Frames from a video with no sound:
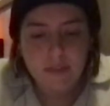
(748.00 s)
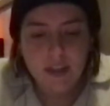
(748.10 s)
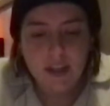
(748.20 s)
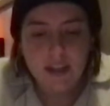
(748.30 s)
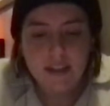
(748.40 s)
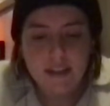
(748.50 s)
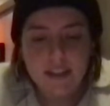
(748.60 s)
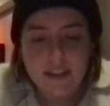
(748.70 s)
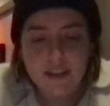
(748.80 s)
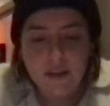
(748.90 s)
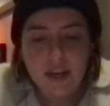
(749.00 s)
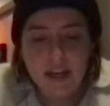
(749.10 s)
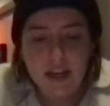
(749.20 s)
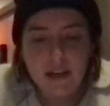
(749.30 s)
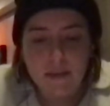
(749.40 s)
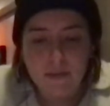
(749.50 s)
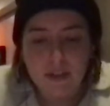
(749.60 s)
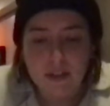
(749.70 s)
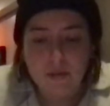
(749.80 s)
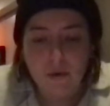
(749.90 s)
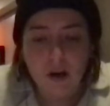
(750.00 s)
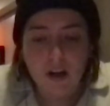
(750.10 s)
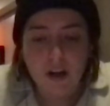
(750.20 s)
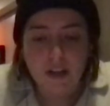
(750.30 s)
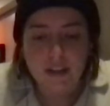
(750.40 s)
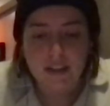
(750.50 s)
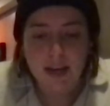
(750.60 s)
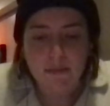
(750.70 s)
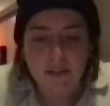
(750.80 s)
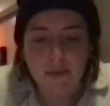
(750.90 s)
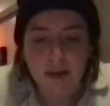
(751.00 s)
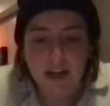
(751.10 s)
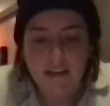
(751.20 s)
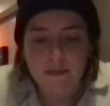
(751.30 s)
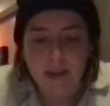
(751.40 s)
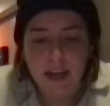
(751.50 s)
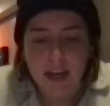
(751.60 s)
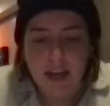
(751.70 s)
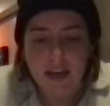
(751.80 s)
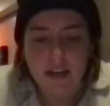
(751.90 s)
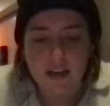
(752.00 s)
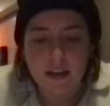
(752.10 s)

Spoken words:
In 6th grade, Mrs. Walker slapped the back of my head